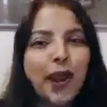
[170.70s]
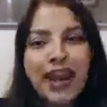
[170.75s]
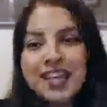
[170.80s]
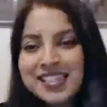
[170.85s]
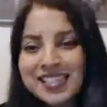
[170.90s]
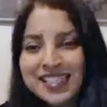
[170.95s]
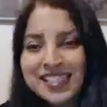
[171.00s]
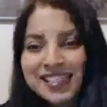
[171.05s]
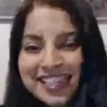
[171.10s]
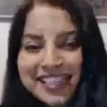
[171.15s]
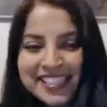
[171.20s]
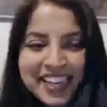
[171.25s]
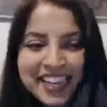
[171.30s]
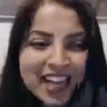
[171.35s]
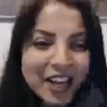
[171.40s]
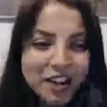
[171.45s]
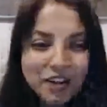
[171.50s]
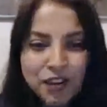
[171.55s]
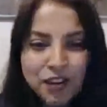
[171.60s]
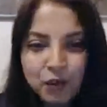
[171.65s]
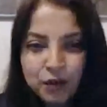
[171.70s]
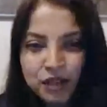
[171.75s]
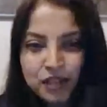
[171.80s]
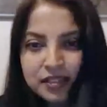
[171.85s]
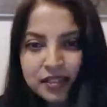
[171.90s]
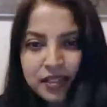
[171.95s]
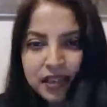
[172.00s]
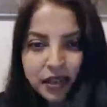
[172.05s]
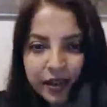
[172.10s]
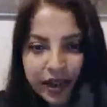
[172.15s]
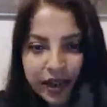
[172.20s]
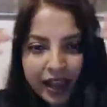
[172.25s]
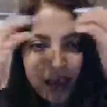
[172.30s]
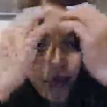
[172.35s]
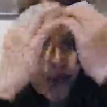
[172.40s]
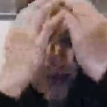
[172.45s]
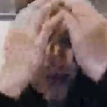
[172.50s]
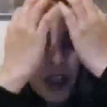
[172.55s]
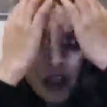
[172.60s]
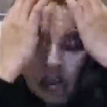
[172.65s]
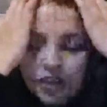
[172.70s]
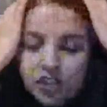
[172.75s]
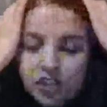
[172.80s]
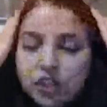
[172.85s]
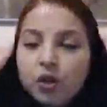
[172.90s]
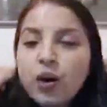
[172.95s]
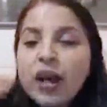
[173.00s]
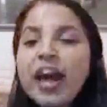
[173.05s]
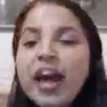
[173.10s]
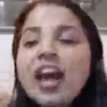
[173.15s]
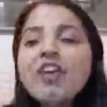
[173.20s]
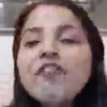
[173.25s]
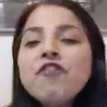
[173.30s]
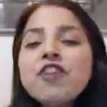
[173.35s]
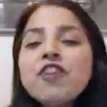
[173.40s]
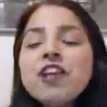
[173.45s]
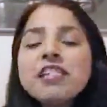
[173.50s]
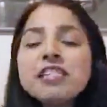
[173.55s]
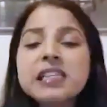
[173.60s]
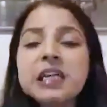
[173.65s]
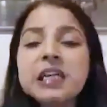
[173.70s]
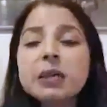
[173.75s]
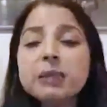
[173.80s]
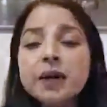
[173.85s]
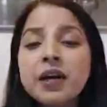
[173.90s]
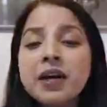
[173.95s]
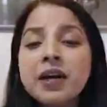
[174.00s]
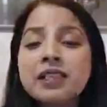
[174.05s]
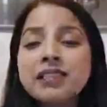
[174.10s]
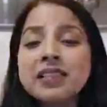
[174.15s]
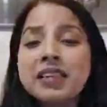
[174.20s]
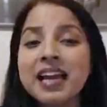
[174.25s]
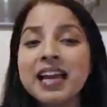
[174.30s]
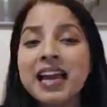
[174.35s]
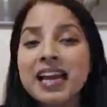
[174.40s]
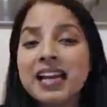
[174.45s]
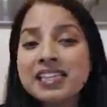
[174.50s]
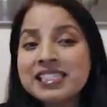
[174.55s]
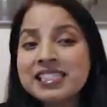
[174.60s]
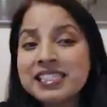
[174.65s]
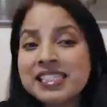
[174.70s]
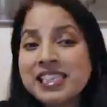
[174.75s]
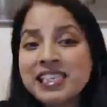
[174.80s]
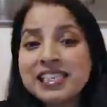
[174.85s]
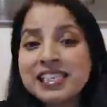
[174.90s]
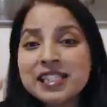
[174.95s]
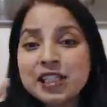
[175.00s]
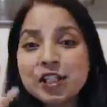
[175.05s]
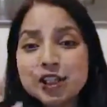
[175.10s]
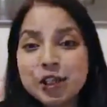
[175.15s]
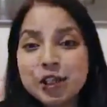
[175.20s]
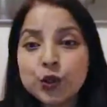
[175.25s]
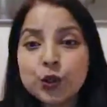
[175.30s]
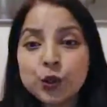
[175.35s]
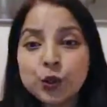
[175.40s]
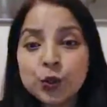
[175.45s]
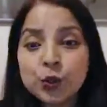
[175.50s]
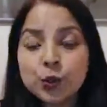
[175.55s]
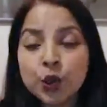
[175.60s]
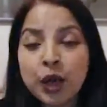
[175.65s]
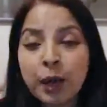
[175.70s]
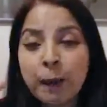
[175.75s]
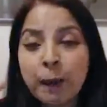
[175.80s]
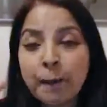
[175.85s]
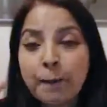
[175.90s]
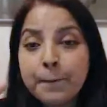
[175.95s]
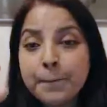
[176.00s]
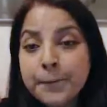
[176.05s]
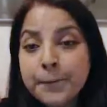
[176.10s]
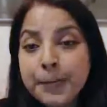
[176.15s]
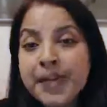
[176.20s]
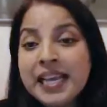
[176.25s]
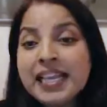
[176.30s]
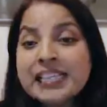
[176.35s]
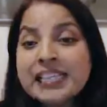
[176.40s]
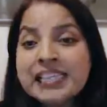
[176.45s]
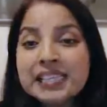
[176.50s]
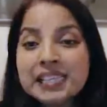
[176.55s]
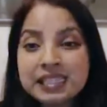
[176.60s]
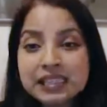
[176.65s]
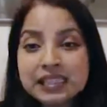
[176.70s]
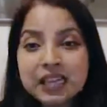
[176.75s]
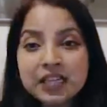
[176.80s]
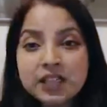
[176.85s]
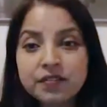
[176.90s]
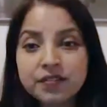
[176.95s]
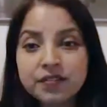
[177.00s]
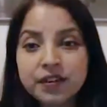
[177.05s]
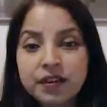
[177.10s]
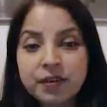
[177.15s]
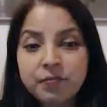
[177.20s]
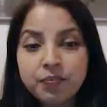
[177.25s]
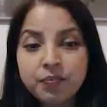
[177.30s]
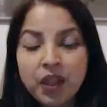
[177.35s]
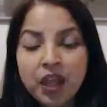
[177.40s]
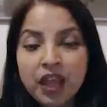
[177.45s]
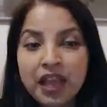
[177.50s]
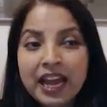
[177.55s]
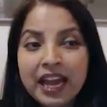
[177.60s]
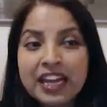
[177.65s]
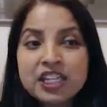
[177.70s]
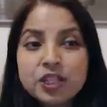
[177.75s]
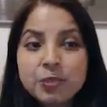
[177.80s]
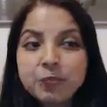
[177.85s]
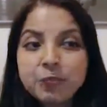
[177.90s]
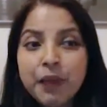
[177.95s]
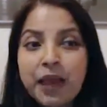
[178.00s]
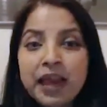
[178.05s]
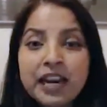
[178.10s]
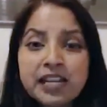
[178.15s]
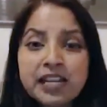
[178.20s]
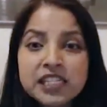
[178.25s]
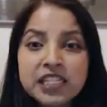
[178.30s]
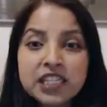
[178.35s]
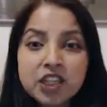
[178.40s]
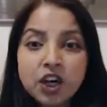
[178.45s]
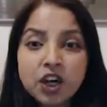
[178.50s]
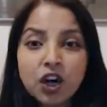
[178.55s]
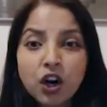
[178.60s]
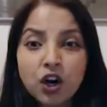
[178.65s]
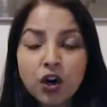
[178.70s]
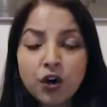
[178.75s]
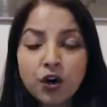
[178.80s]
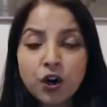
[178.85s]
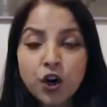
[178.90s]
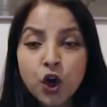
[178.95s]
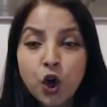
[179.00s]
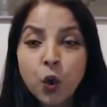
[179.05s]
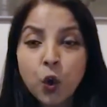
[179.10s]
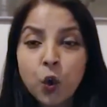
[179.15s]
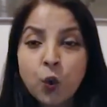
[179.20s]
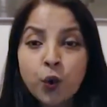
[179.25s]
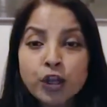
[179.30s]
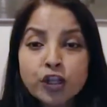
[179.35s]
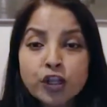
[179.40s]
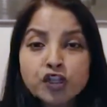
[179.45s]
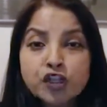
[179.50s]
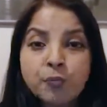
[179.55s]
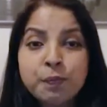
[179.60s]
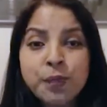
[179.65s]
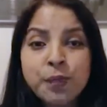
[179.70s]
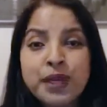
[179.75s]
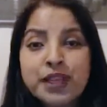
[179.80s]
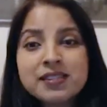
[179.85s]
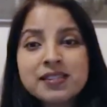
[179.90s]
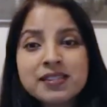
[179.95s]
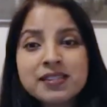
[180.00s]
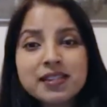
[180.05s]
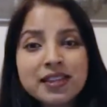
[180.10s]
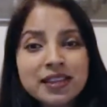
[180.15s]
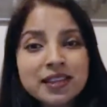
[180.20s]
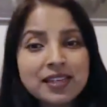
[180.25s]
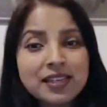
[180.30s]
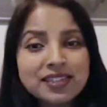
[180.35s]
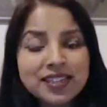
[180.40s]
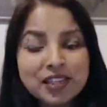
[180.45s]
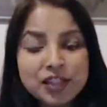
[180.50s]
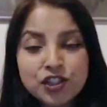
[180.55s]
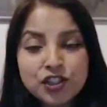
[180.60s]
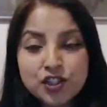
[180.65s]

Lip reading: entities, however you want to say. Okay, so every single person has these two beasts inside of it, and depending on which beast is